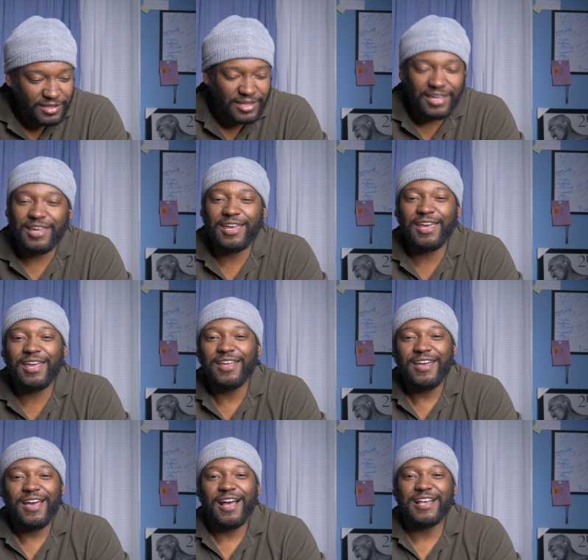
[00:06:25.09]
and
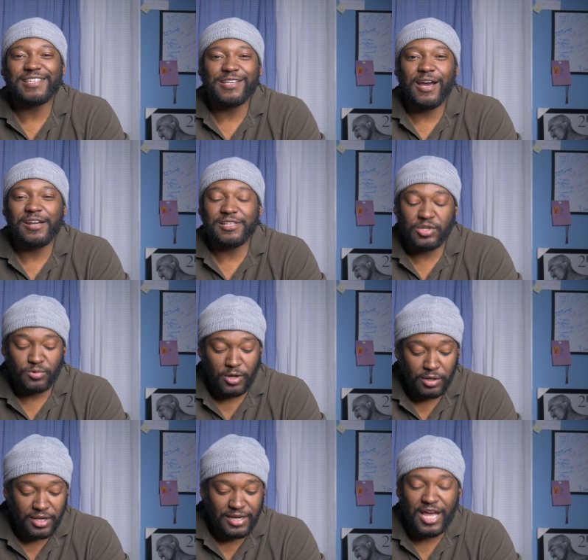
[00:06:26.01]
I started
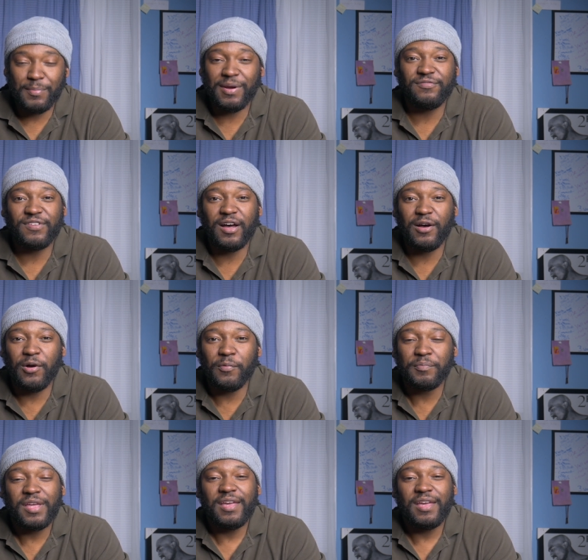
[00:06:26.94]
scrolling down my phone,